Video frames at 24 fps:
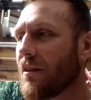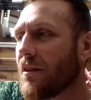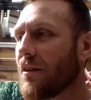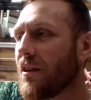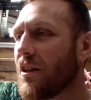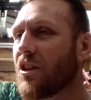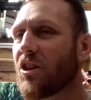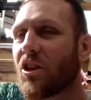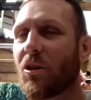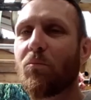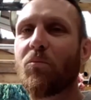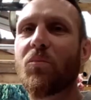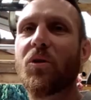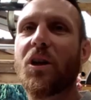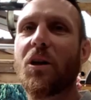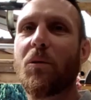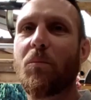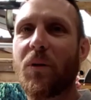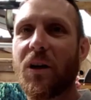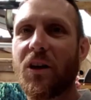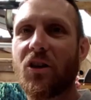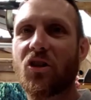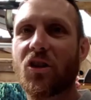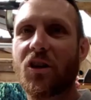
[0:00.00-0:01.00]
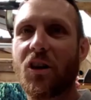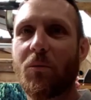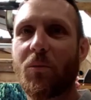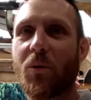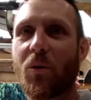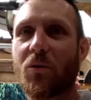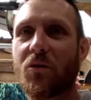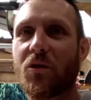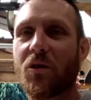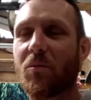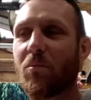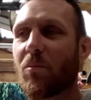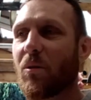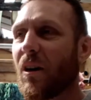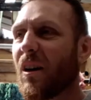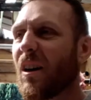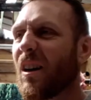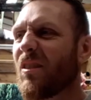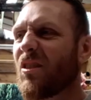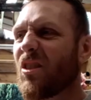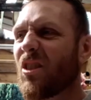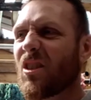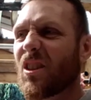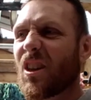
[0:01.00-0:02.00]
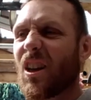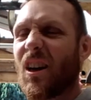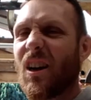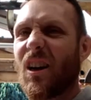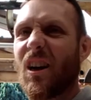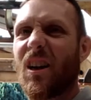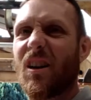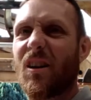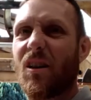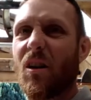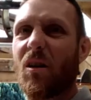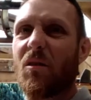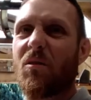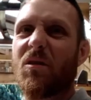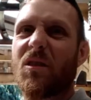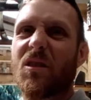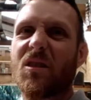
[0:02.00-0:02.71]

he seemed pretty patient about it, but I've just kind of had enough.